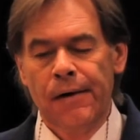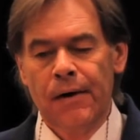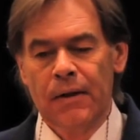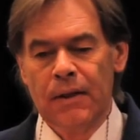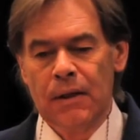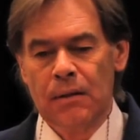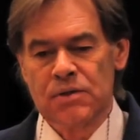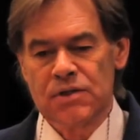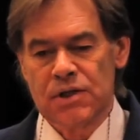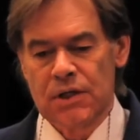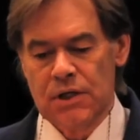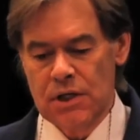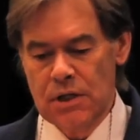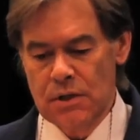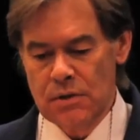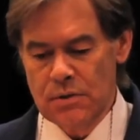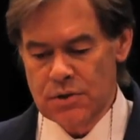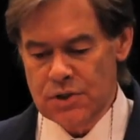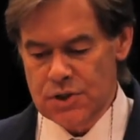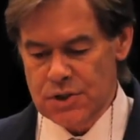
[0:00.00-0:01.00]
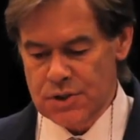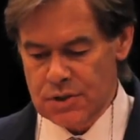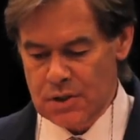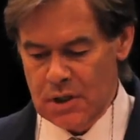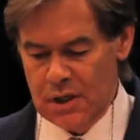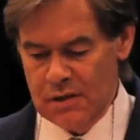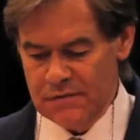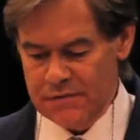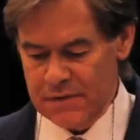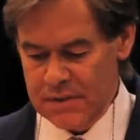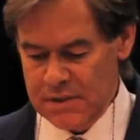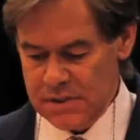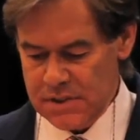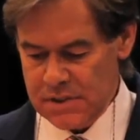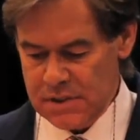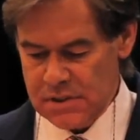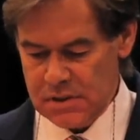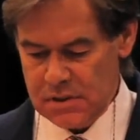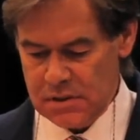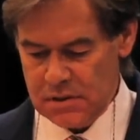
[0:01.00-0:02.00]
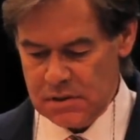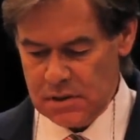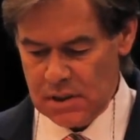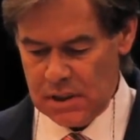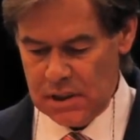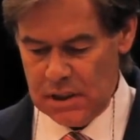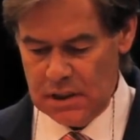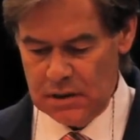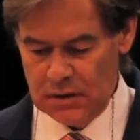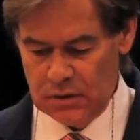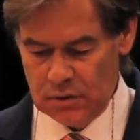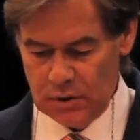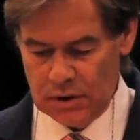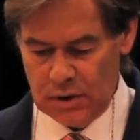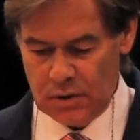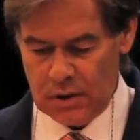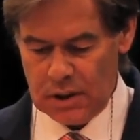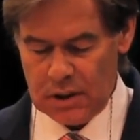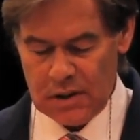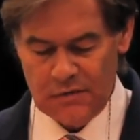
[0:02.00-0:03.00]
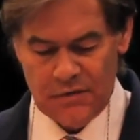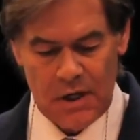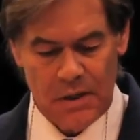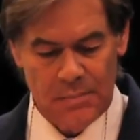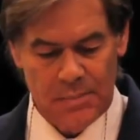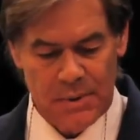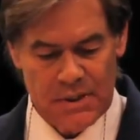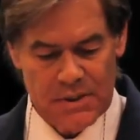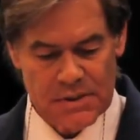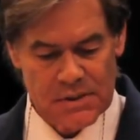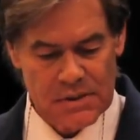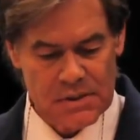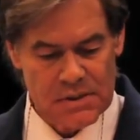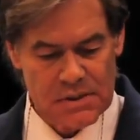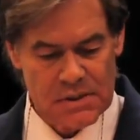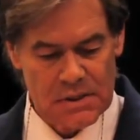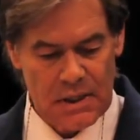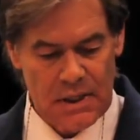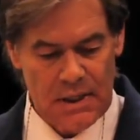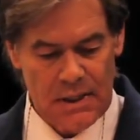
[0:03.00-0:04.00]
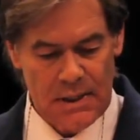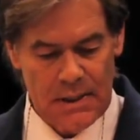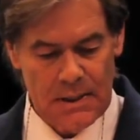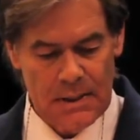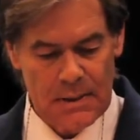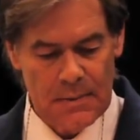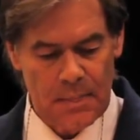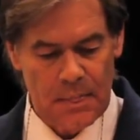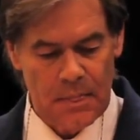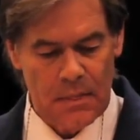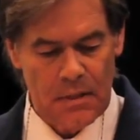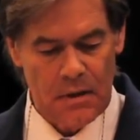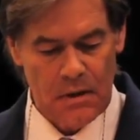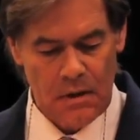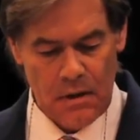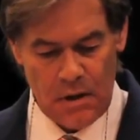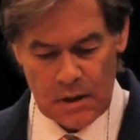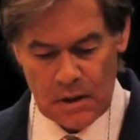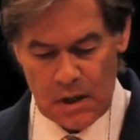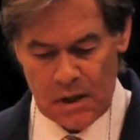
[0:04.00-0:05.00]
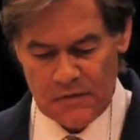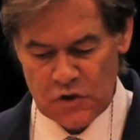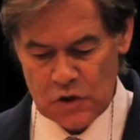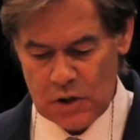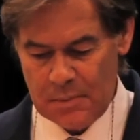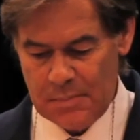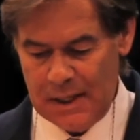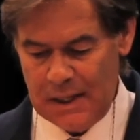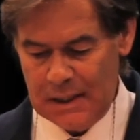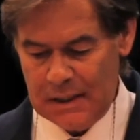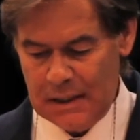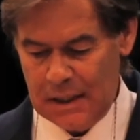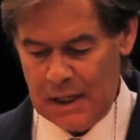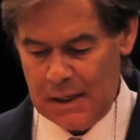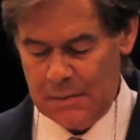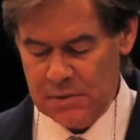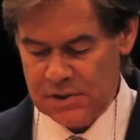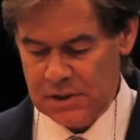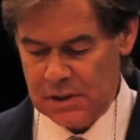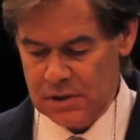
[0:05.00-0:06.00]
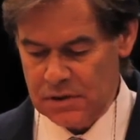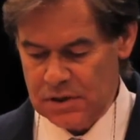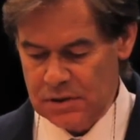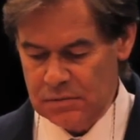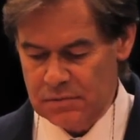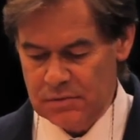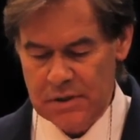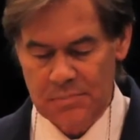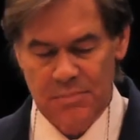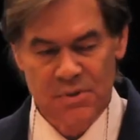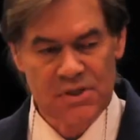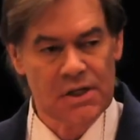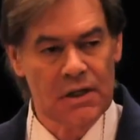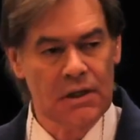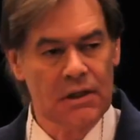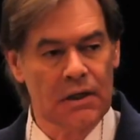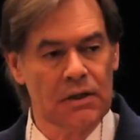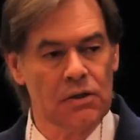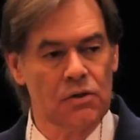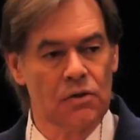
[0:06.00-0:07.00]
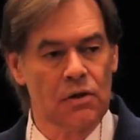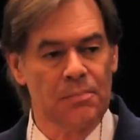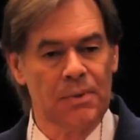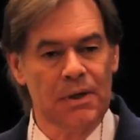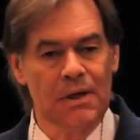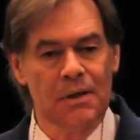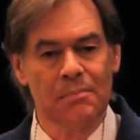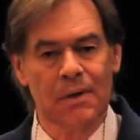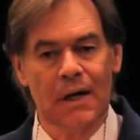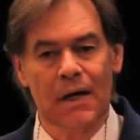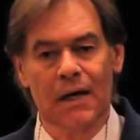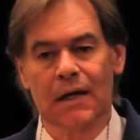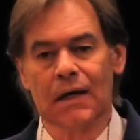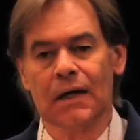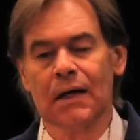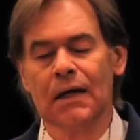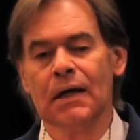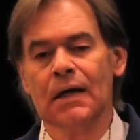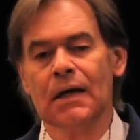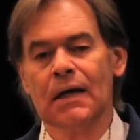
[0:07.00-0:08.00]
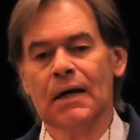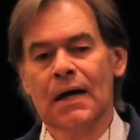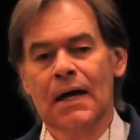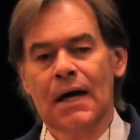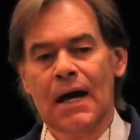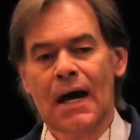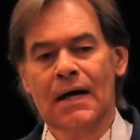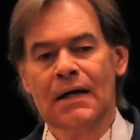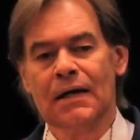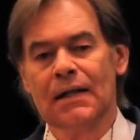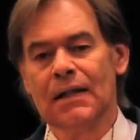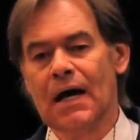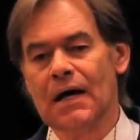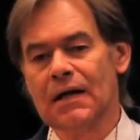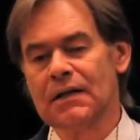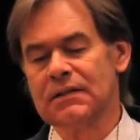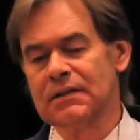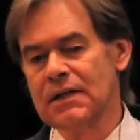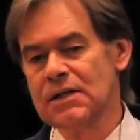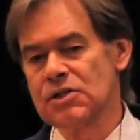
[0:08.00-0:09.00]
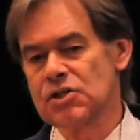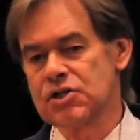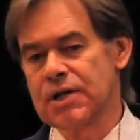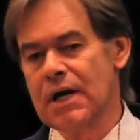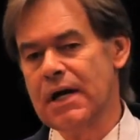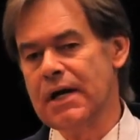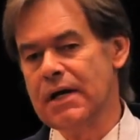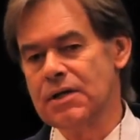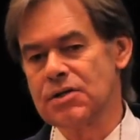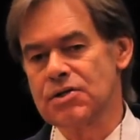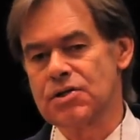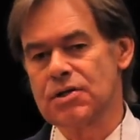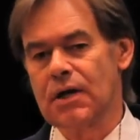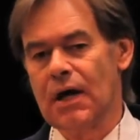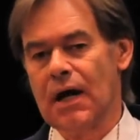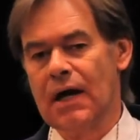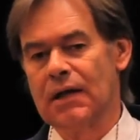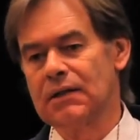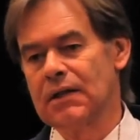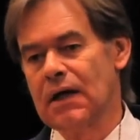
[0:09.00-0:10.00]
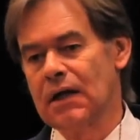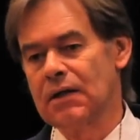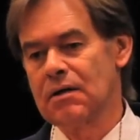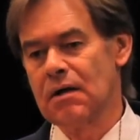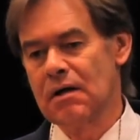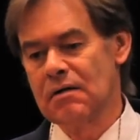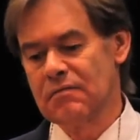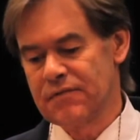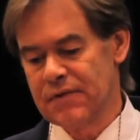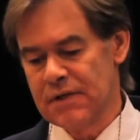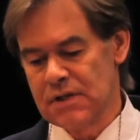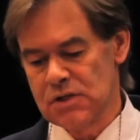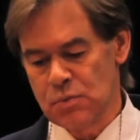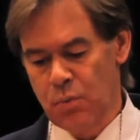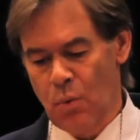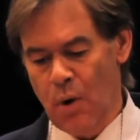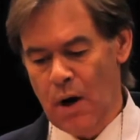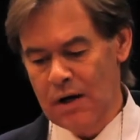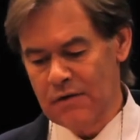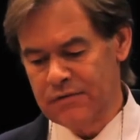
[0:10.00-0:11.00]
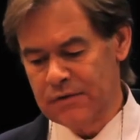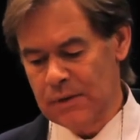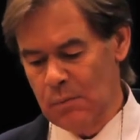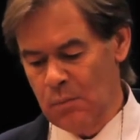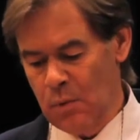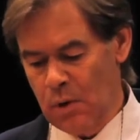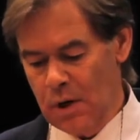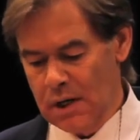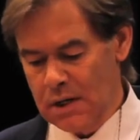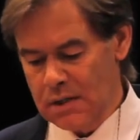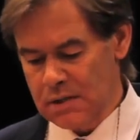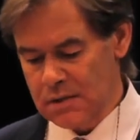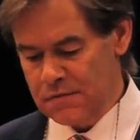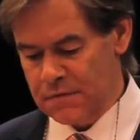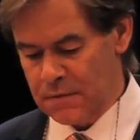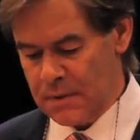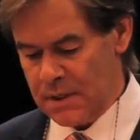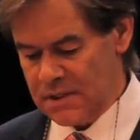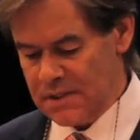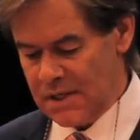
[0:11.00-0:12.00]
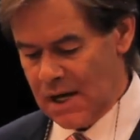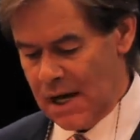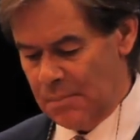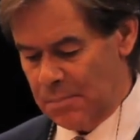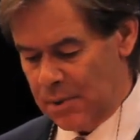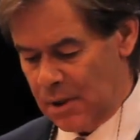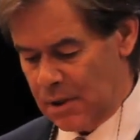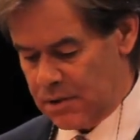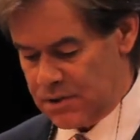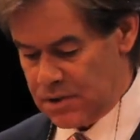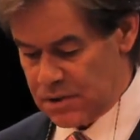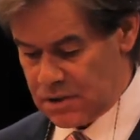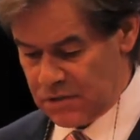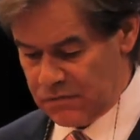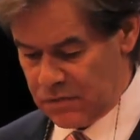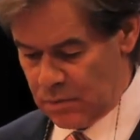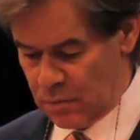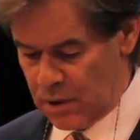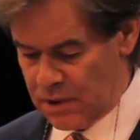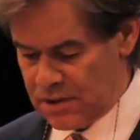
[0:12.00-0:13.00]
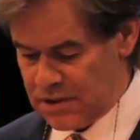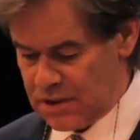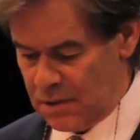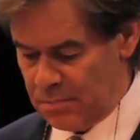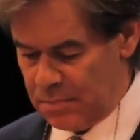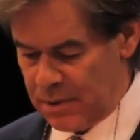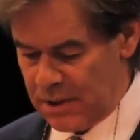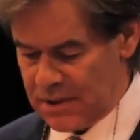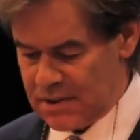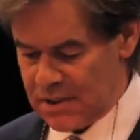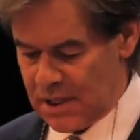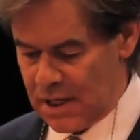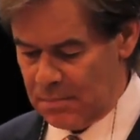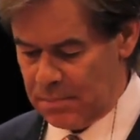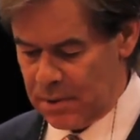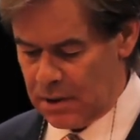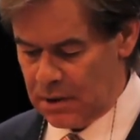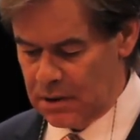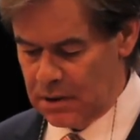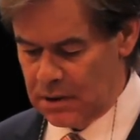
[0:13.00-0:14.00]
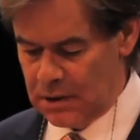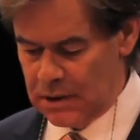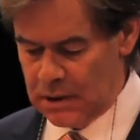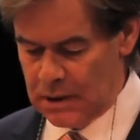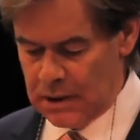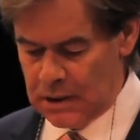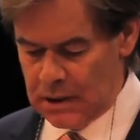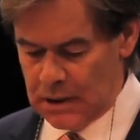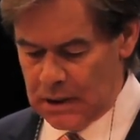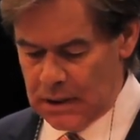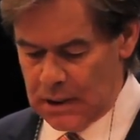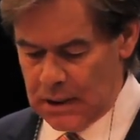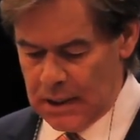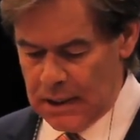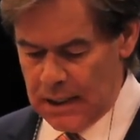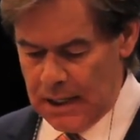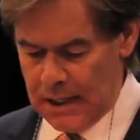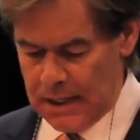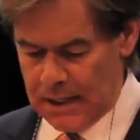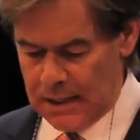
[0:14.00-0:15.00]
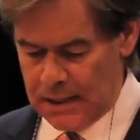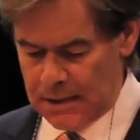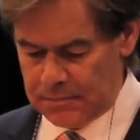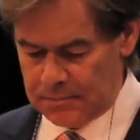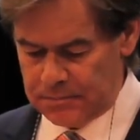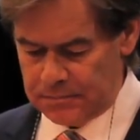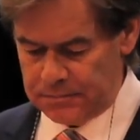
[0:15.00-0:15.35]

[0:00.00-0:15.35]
There was a huge conference in New York, of all places, on offshore banking. I was there too, representing a European bank. And a lot of things changed at that conference. One of them was, for example, I'll just give you one simple example. They